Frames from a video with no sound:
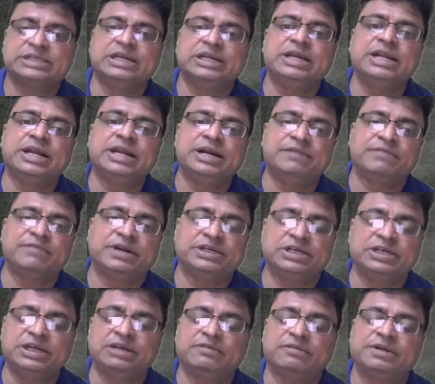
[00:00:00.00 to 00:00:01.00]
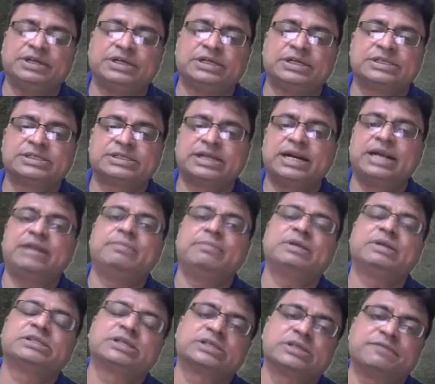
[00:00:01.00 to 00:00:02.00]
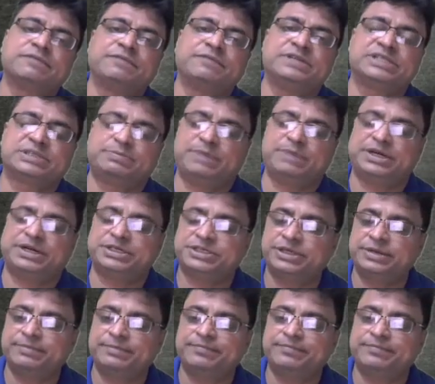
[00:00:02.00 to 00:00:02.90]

linear differential equations, and methods of inspection.